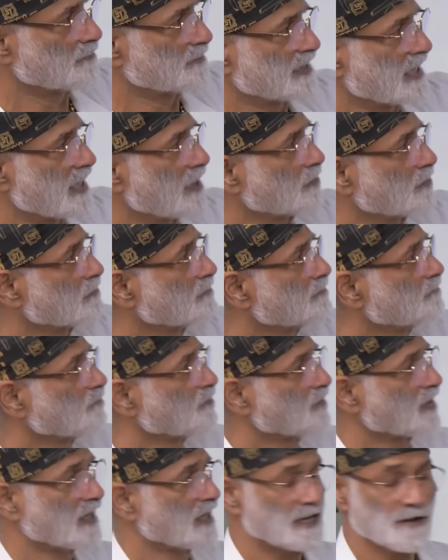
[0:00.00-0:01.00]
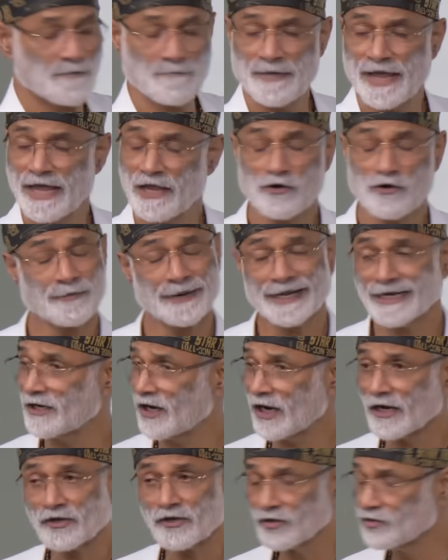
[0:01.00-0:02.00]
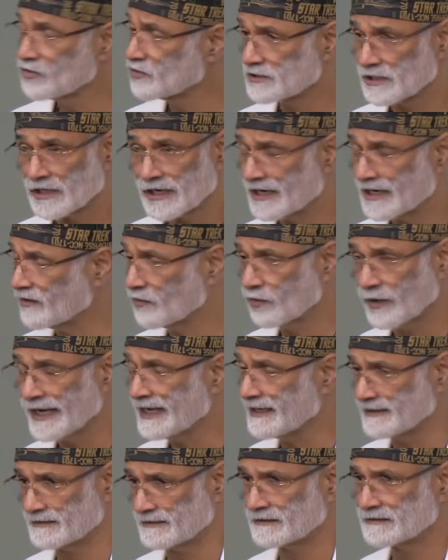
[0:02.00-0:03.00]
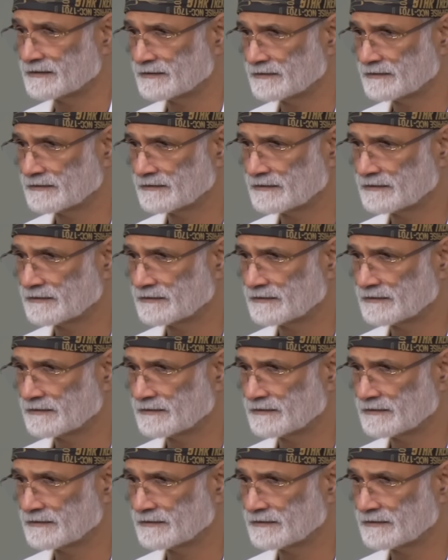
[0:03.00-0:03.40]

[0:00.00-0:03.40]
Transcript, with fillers: to come down. He may or may not lose a lot of weight